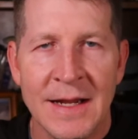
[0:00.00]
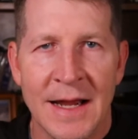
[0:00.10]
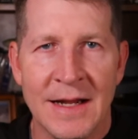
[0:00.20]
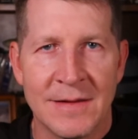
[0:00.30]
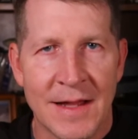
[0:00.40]

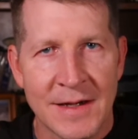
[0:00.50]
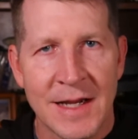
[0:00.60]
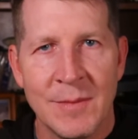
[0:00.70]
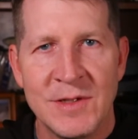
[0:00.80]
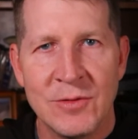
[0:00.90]
And a lot of
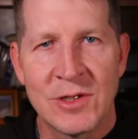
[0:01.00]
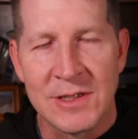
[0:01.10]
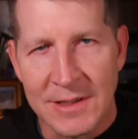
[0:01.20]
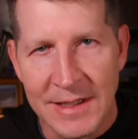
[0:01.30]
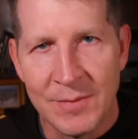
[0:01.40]
times you'd
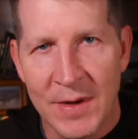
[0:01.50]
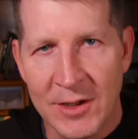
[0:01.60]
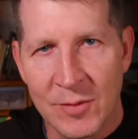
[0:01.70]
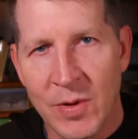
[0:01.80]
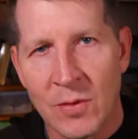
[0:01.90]
slip and
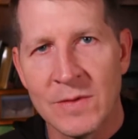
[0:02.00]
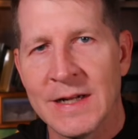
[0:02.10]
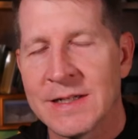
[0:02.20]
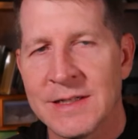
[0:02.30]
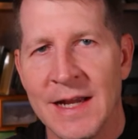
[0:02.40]
your pole would
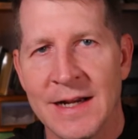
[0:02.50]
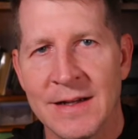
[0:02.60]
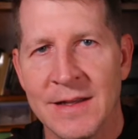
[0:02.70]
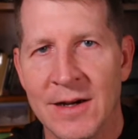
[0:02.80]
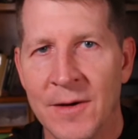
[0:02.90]
get snagged
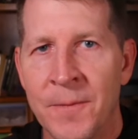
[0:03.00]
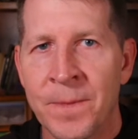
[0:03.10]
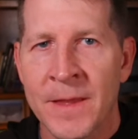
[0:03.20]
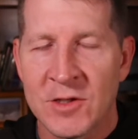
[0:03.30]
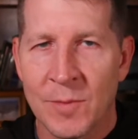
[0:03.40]
in there.
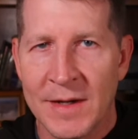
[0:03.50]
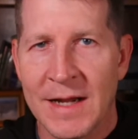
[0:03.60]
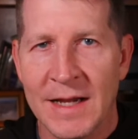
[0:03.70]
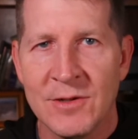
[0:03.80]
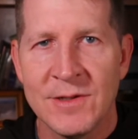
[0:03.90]
So by
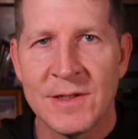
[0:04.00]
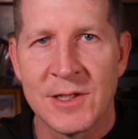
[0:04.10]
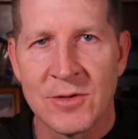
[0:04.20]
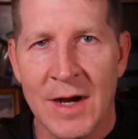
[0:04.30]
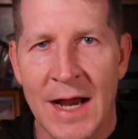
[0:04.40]
not using the
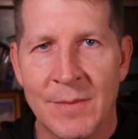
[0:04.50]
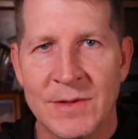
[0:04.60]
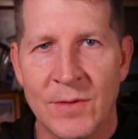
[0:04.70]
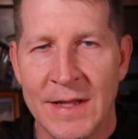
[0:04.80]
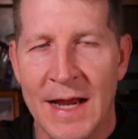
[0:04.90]

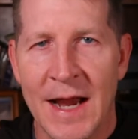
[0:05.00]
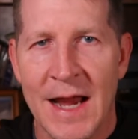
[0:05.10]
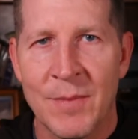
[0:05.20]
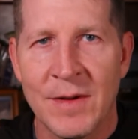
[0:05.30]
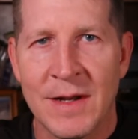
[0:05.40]
straps, when that
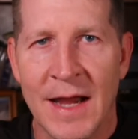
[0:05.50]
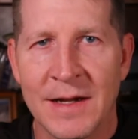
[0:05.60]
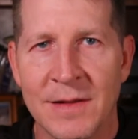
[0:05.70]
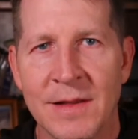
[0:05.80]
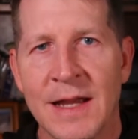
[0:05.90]
happened, I
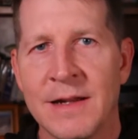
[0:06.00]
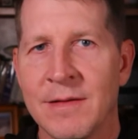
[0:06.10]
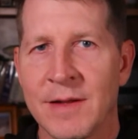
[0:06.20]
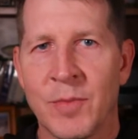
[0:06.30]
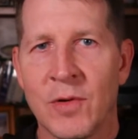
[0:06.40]
could
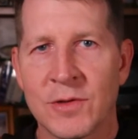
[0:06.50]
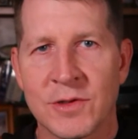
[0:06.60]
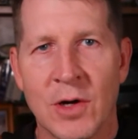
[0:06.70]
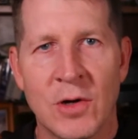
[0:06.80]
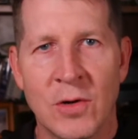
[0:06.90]
let the poles
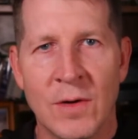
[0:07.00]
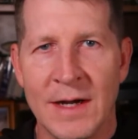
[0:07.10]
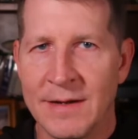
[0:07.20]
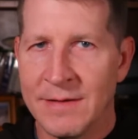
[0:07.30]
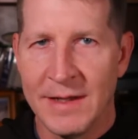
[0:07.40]
go
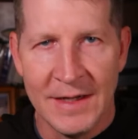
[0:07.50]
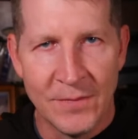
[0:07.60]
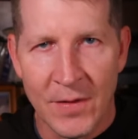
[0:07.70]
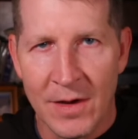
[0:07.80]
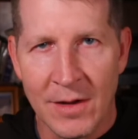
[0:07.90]
and
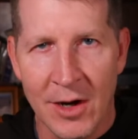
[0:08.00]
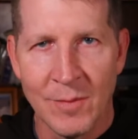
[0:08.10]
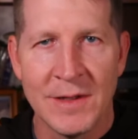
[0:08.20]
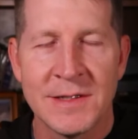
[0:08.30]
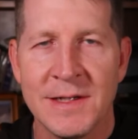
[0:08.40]
they'd fall
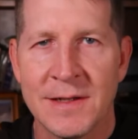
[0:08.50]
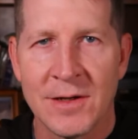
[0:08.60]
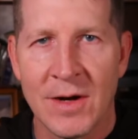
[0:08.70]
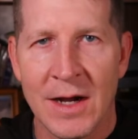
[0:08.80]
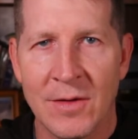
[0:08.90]
harmlessly to the
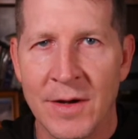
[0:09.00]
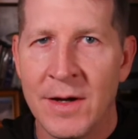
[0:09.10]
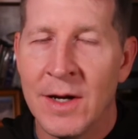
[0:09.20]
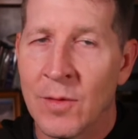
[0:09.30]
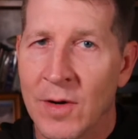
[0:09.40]
ground.
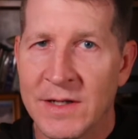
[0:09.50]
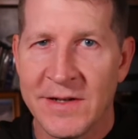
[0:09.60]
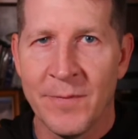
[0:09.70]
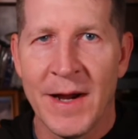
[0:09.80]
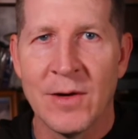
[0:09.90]
Whereas
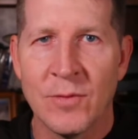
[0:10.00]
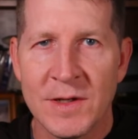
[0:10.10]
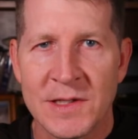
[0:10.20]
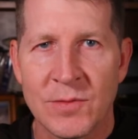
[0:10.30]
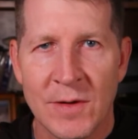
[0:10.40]
if my
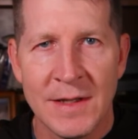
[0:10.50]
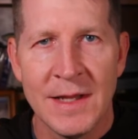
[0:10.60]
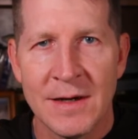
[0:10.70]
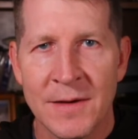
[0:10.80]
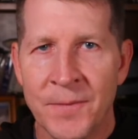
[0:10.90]
wrists were in
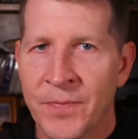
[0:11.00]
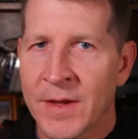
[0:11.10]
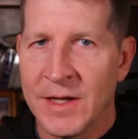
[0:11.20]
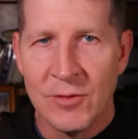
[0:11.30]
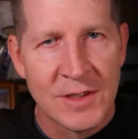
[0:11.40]
there,
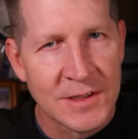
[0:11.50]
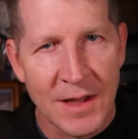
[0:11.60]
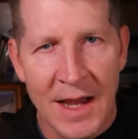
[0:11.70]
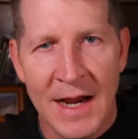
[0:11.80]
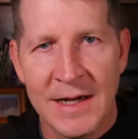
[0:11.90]
you'd
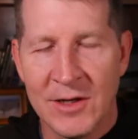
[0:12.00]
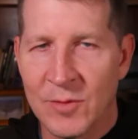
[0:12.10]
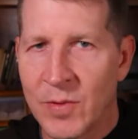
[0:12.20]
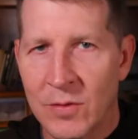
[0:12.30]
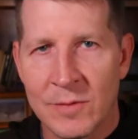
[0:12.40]
slide and
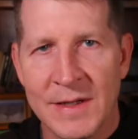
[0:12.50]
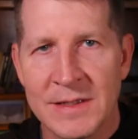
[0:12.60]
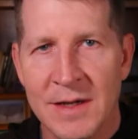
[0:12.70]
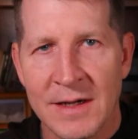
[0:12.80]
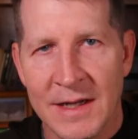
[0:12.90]
your pole would be
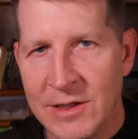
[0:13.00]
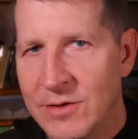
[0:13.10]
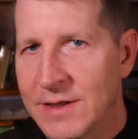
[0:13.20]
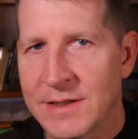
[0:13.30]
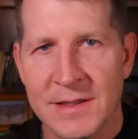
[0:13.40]
stuck and
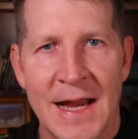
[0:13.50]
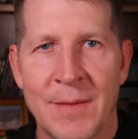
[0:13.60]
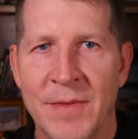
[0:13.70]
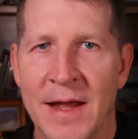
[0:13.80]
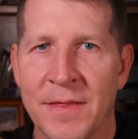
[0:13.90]
you'd just
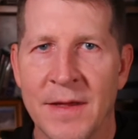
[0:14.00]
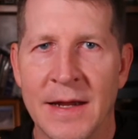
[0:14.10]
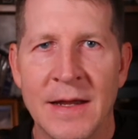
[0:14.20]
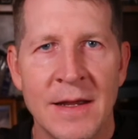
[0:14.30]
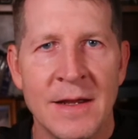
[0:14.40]
snap that
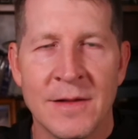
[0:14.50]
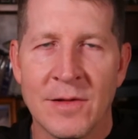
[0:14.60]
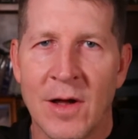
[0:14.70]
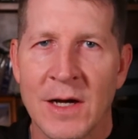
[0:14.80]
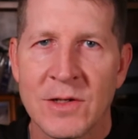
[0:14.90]
thing. The
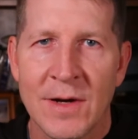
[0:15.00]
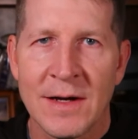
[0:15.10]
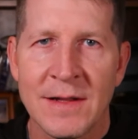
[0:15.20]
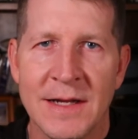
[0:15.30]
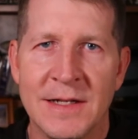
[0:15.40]
long
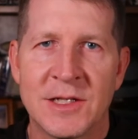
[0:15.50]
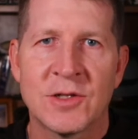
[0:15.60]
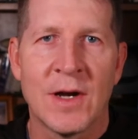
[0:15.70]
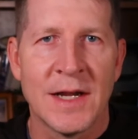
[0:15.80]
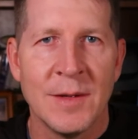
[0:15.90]
trail eats
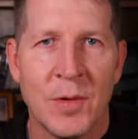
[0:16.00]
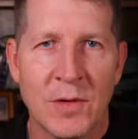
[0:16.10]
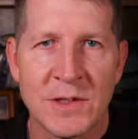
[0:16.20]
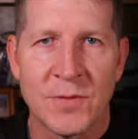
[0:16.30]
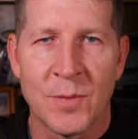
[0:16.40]
trekking
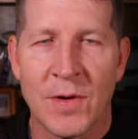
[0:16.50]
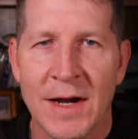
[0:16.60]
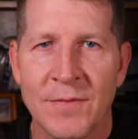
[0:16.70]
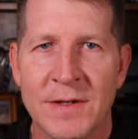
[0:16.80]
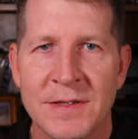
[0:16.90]
poles for
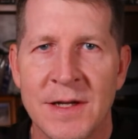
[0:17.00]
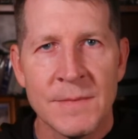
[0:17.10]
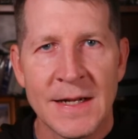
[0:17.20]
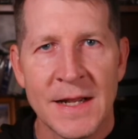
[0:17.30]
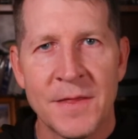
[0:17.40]
breakfast.
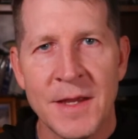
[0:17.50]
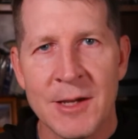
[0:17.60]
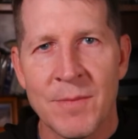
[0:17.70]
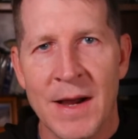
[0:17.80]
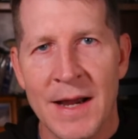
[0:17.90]
And I
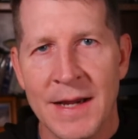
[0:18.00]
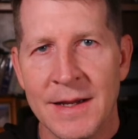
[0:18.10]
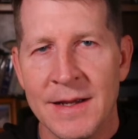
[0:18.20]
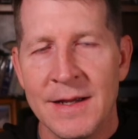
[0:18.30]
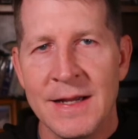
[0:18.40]
think by
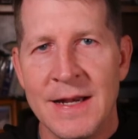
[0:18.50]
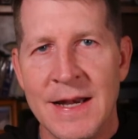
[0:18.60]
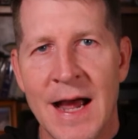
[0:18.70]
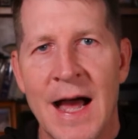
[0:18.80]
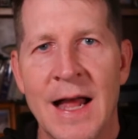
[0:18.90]

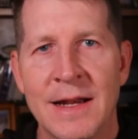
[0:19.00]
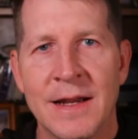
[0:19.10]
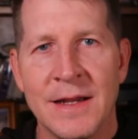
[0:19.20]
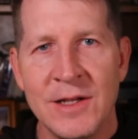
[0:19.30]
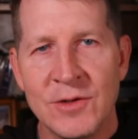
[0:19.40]
not
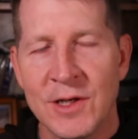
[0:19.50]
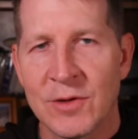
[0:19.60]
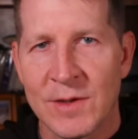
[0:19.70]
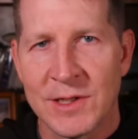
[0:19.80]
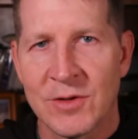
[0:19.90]
using
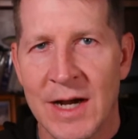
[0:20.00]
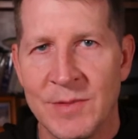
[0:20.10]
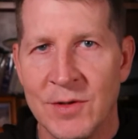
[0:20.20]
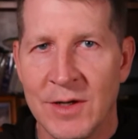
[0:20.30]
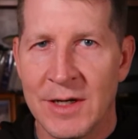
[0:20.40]
your wrist
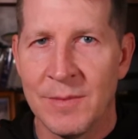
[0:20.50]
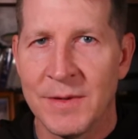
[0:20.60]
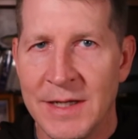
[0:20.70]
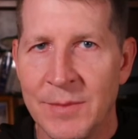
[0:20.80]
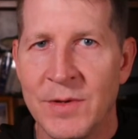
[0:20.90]
straps, you can
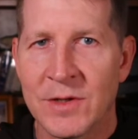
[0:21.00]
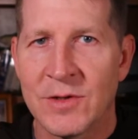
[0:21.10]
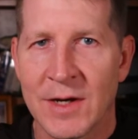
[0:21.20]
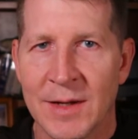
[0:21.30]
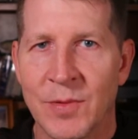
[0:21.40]
help keep your
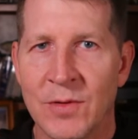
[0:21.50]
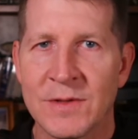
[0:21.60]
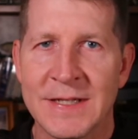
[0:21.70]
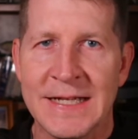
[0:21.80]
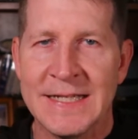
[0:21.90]
trekking
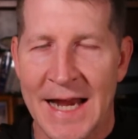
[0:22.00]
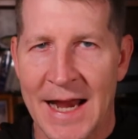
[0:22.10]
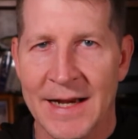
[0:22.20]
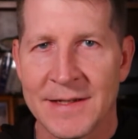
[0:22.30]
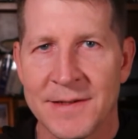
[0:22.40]
poles
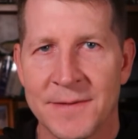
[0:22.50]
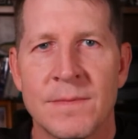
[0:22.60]
intact.